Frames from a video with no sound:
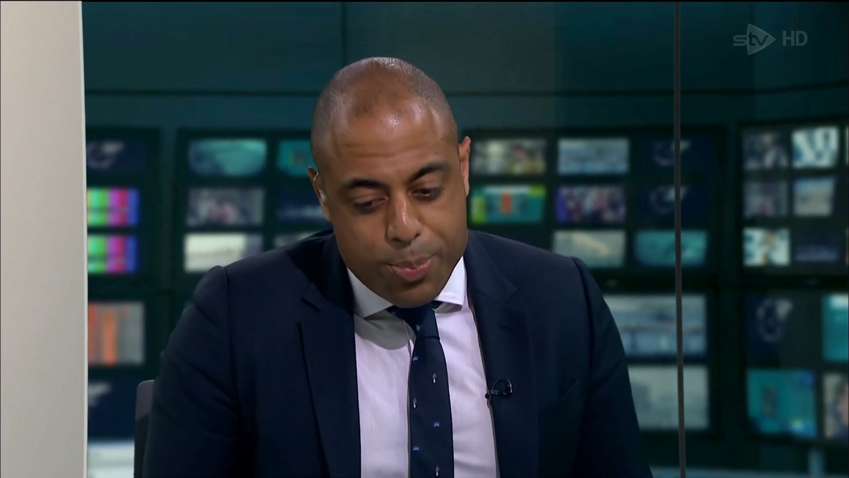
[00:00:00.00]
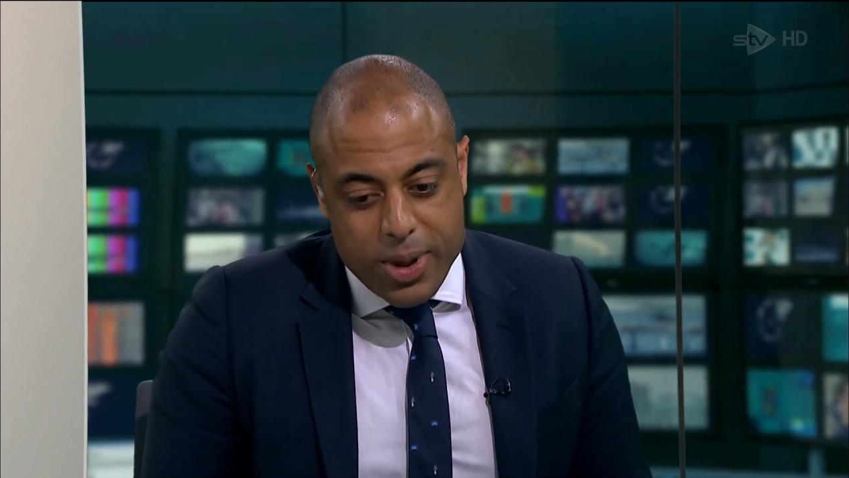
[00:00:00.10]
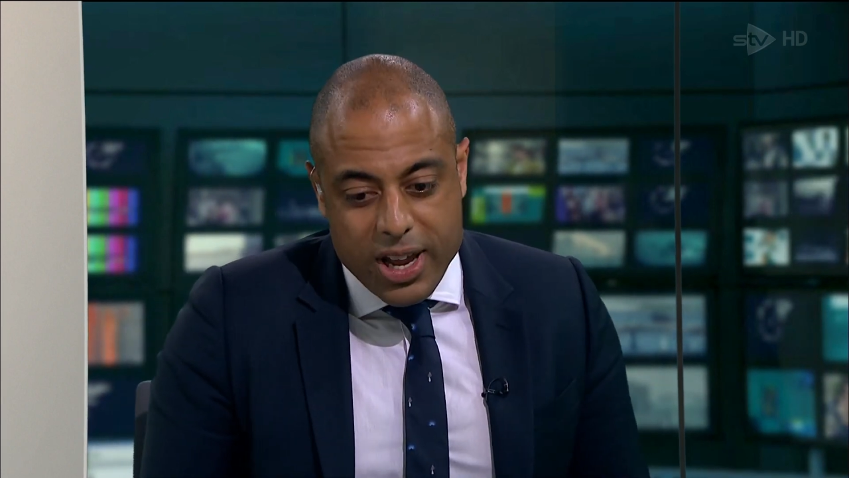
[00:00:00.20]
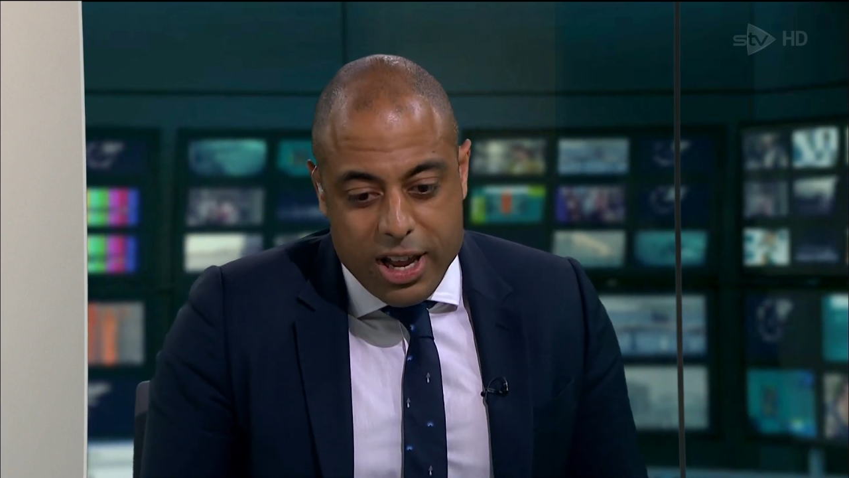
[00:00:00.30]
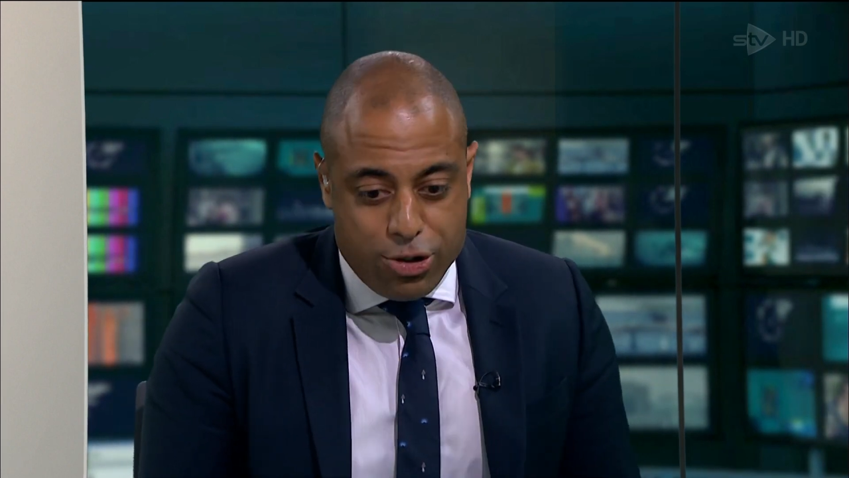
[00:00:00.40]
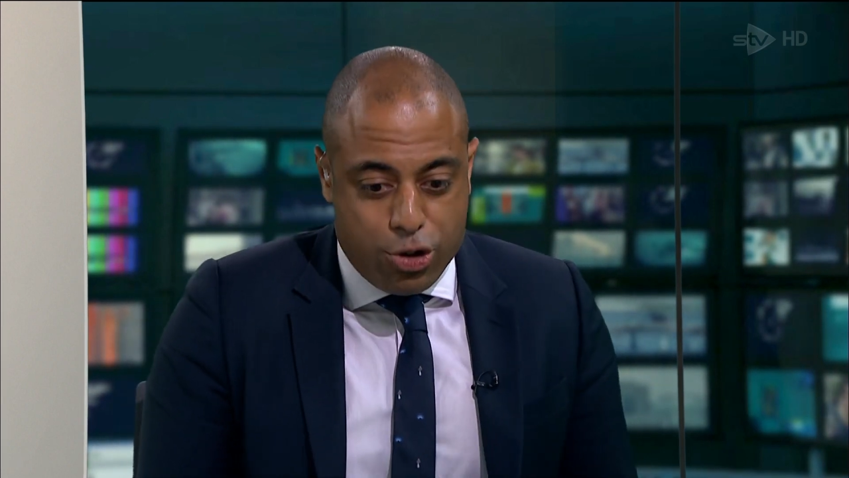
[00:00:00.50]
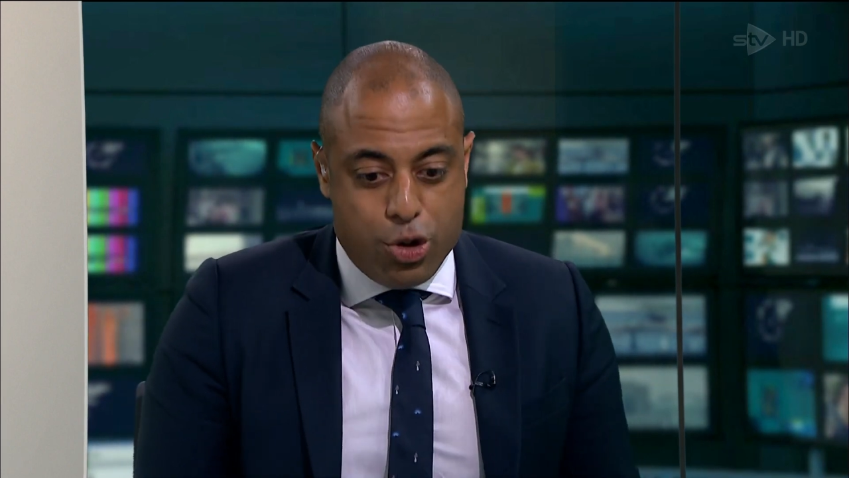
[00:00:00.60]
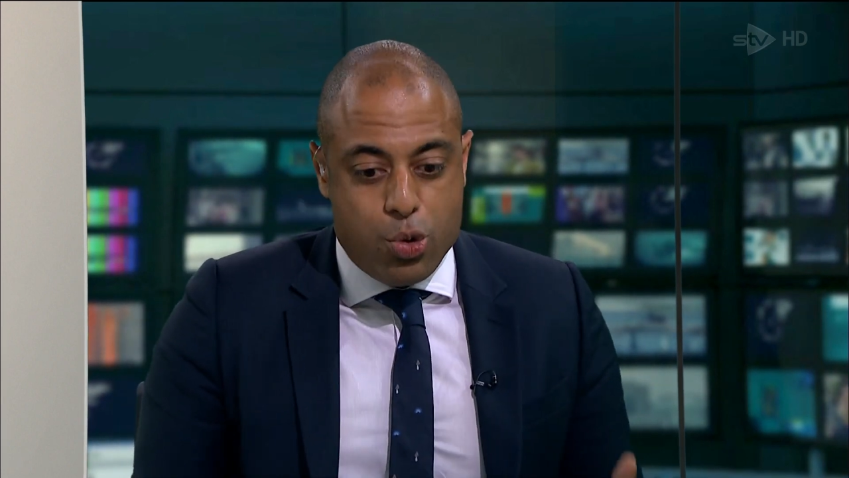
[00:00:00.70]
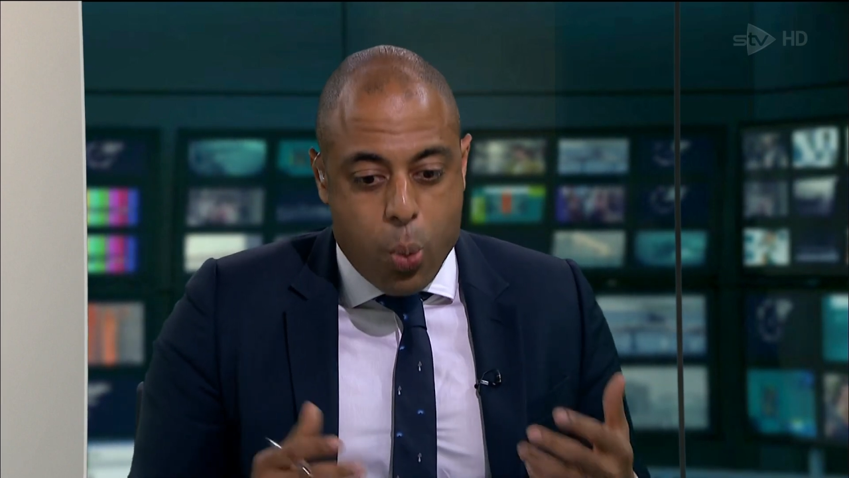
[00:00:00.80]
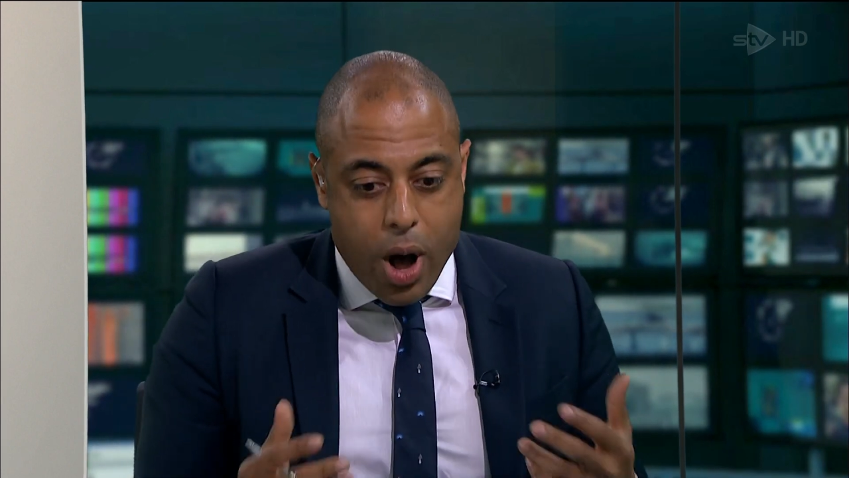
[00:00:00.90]
being
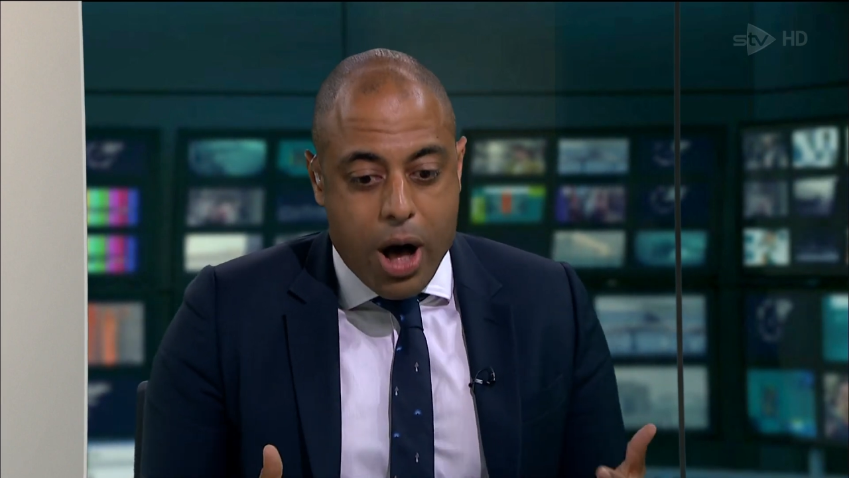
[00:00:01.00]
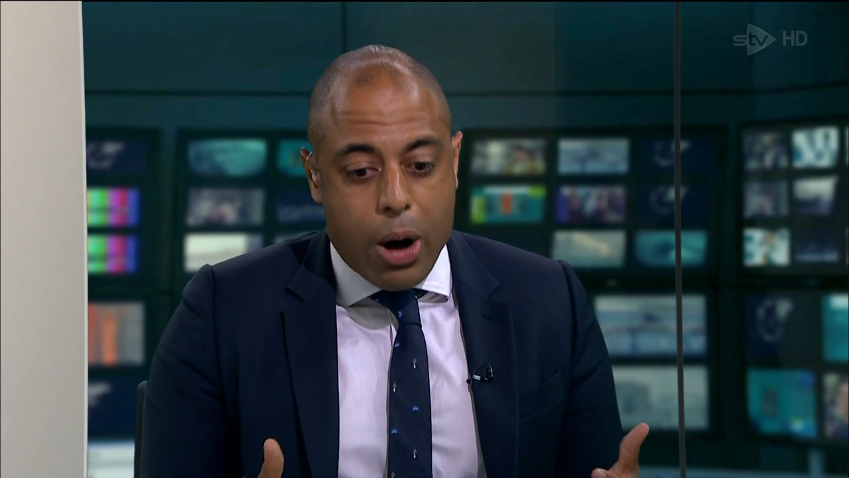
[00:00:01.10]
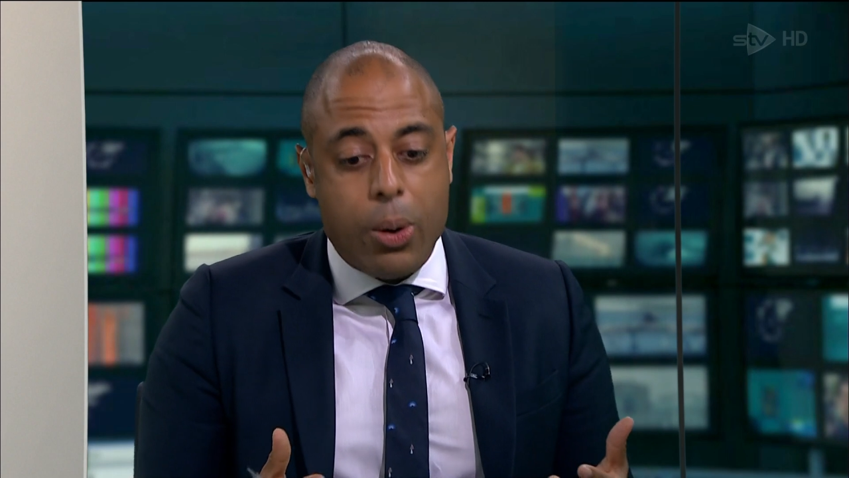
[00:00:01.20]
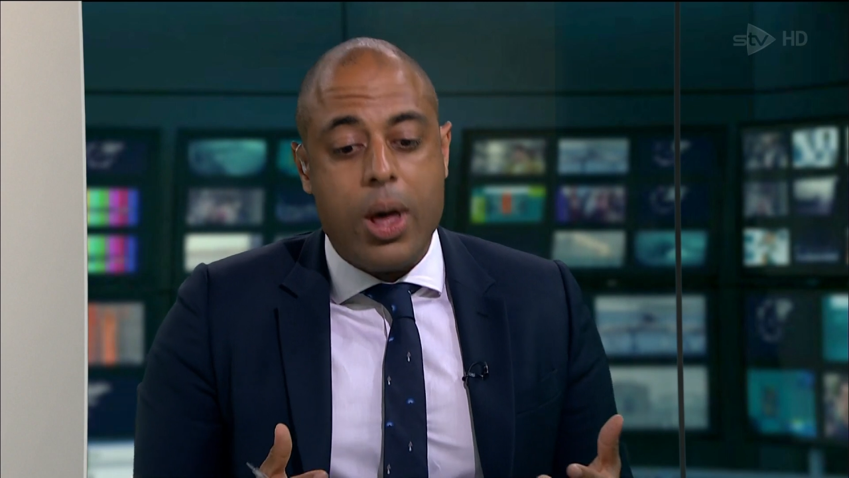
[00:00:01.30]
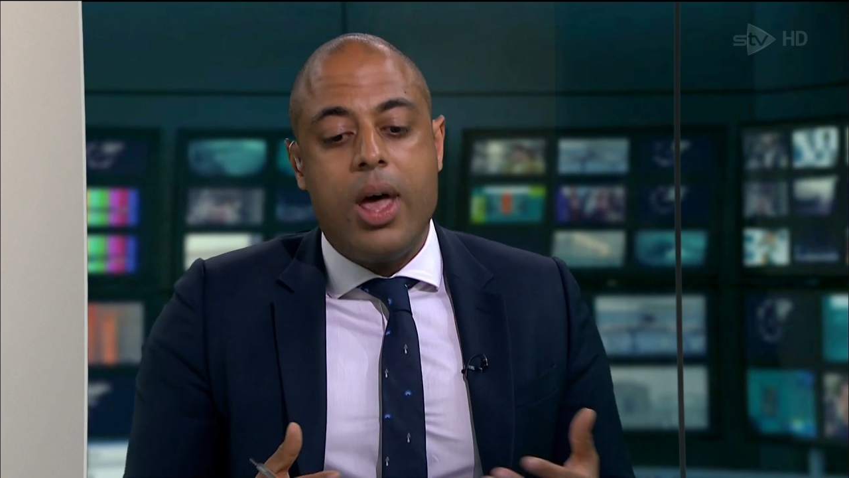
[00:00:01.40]
issued while